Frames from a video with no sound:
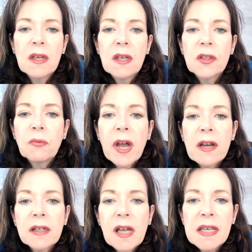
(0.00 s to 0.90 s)
The
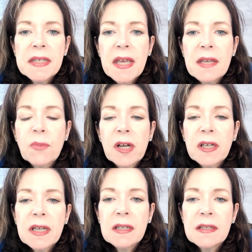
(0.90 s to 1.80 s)
Wired Content
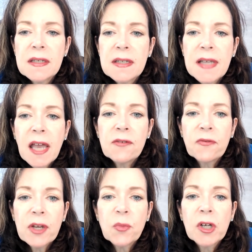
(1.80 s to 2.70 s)
Marketing Design
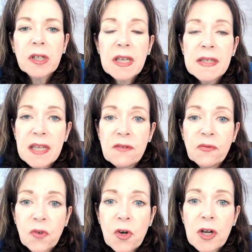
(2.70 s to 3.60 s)
Framework is in
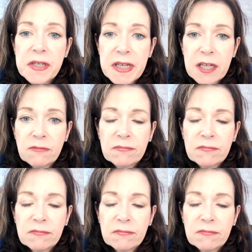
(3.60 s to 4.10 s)
4D.